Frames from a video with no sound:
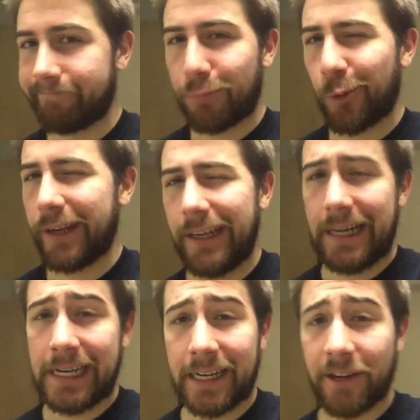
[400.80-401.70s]

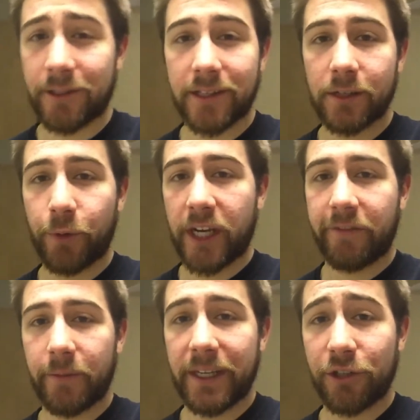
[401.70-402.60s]
0.9 ounces away
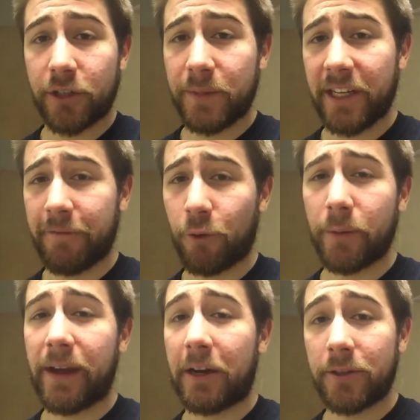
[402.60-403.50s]
from it just being 4
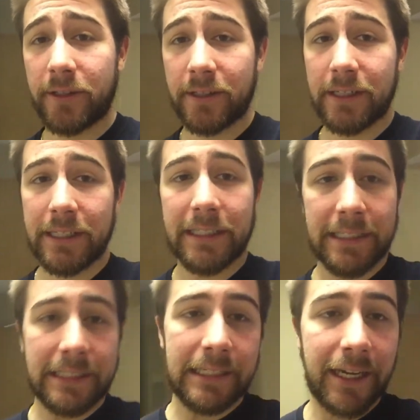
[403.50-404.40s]
pounds.
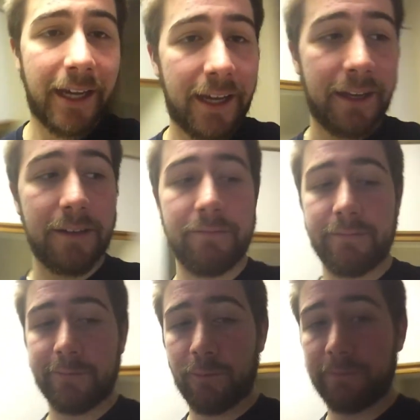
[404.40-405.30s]
And
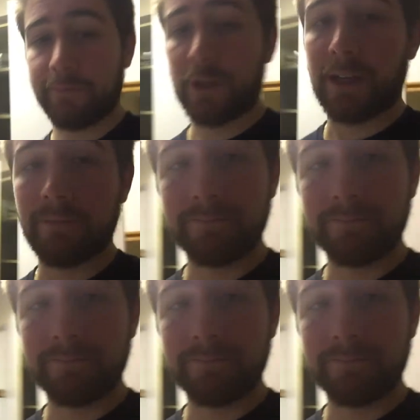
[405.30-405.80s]
well,